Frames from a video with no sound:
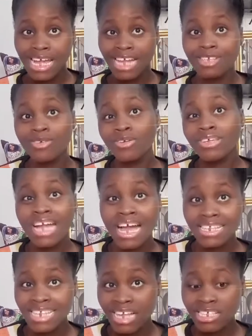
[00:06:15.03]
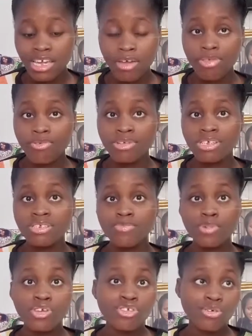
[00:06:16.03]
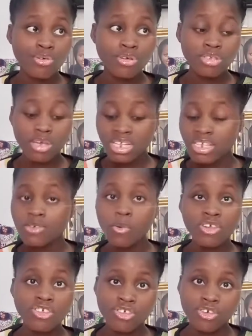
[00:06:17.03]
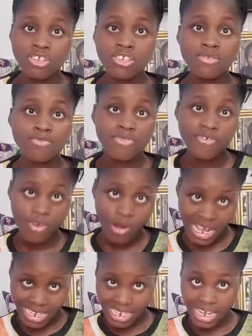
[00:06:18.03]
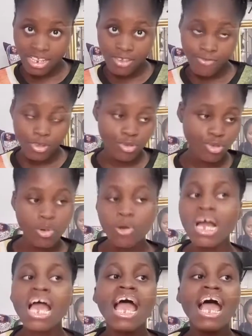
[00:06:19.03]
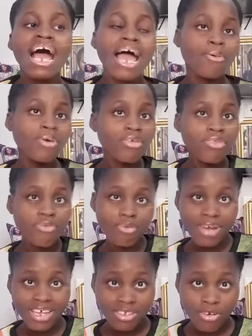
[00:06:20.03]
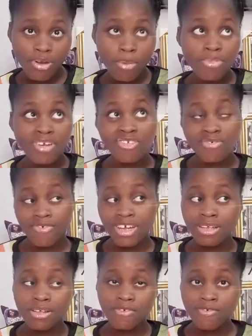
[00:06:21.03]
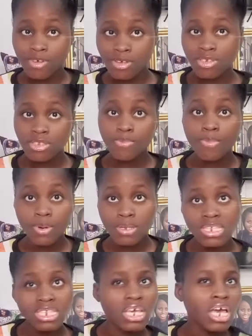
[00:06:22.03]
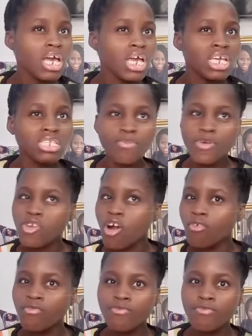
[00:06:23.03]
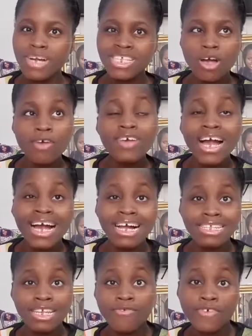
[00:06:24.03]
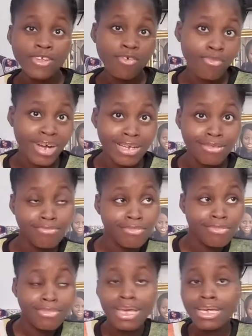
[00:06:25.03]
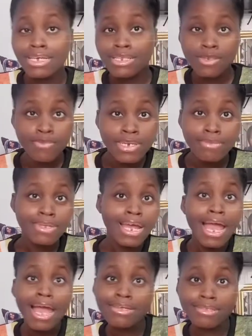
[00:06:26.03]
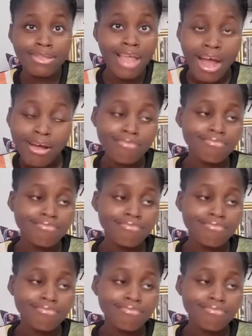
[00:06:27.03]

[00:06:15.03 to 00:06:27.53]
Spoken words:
I did tell you guys I checked through this picture, sorry, these questions before I started this video. So I went through my Instagram page to find out the first post. It's a picture of myself and a friend of mine, Kitsubi, extra.